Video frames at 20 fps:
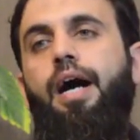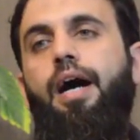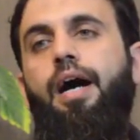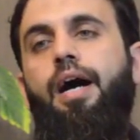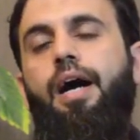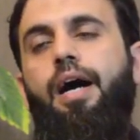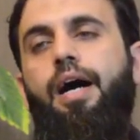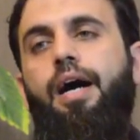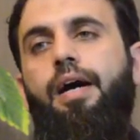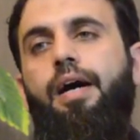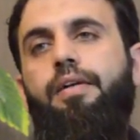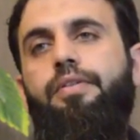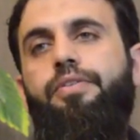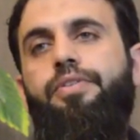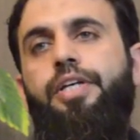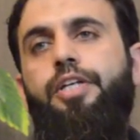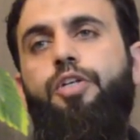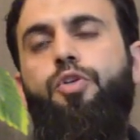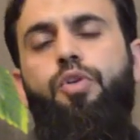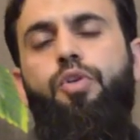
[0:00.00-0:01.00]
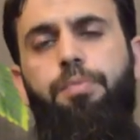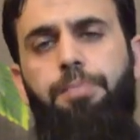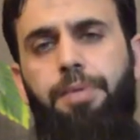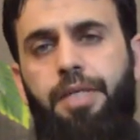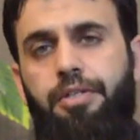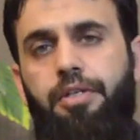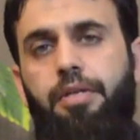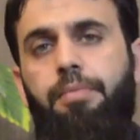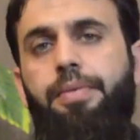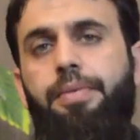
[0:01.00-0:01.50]
There could be
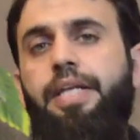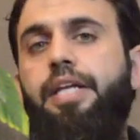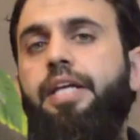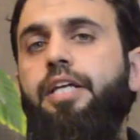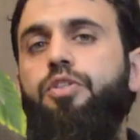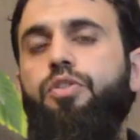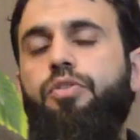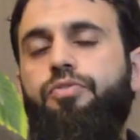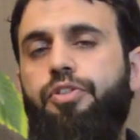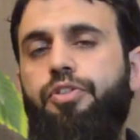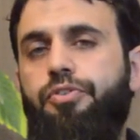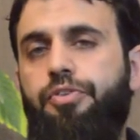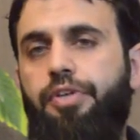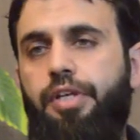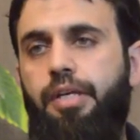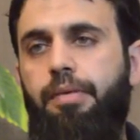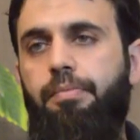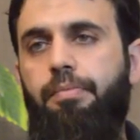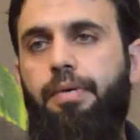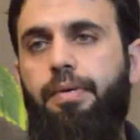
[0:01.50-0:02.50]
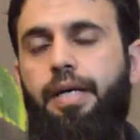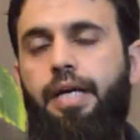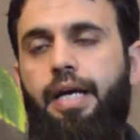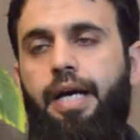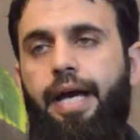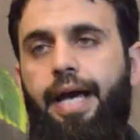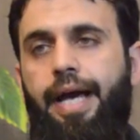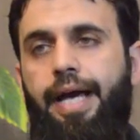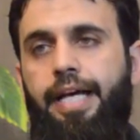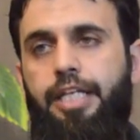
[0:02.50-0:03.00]
other meanings of the dream
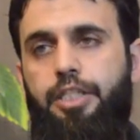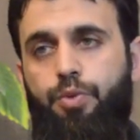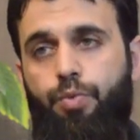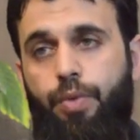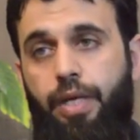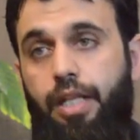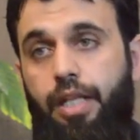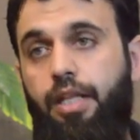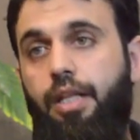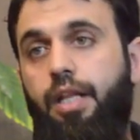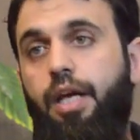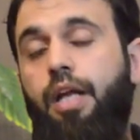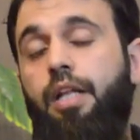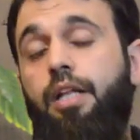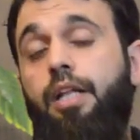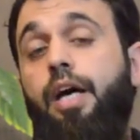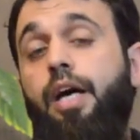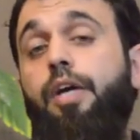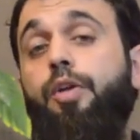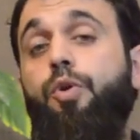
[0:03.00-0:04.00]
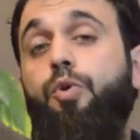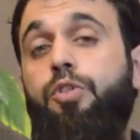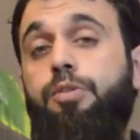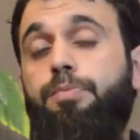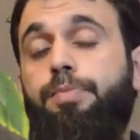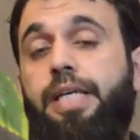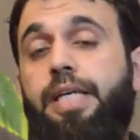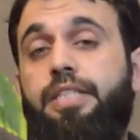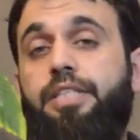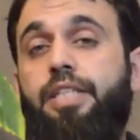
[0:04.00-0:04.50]
as well. Allah knows
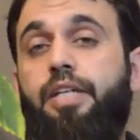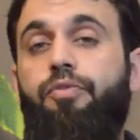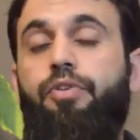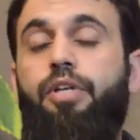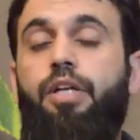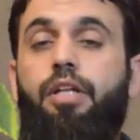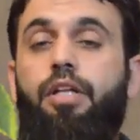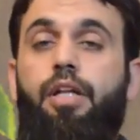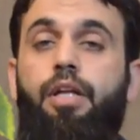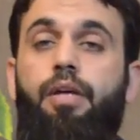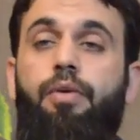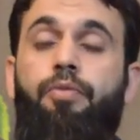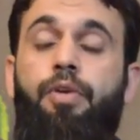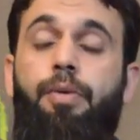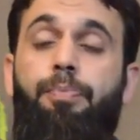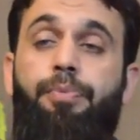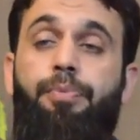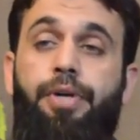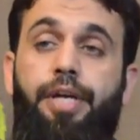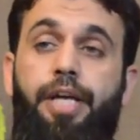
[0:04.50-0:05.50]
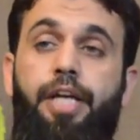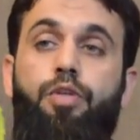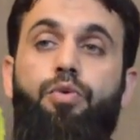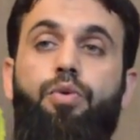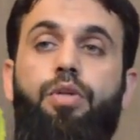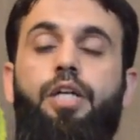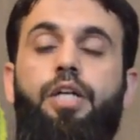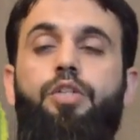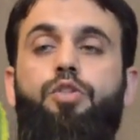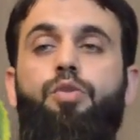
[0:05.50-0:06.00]
best, and we pray to
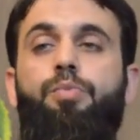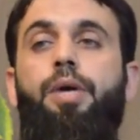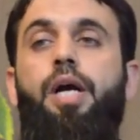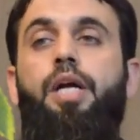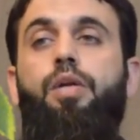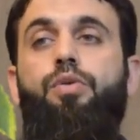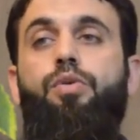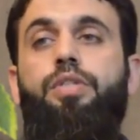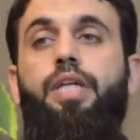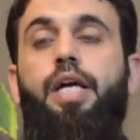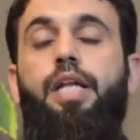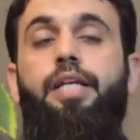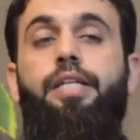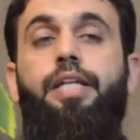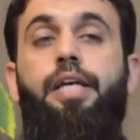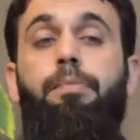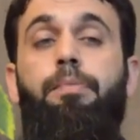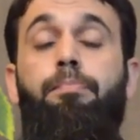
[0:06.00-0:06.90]
Allah subhanahu wa ta'ala that